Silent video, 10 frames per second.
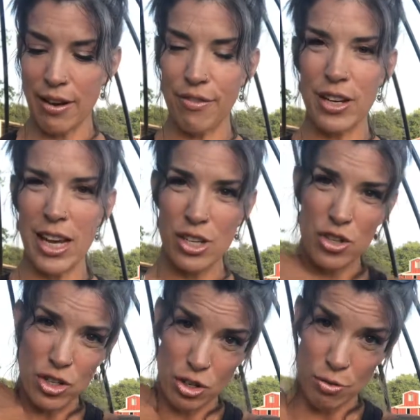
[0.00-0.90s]
every day,
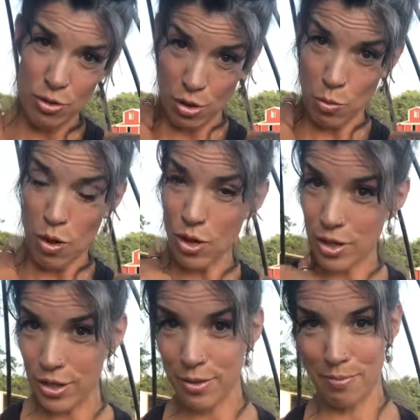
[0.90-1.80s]
she chews the
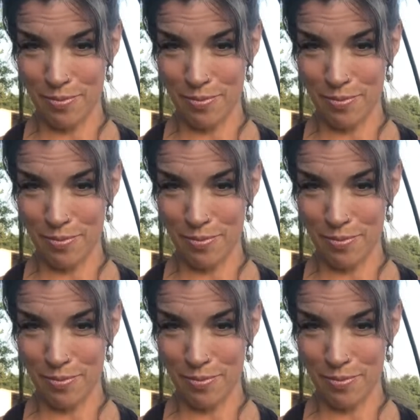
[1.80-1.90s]
walls.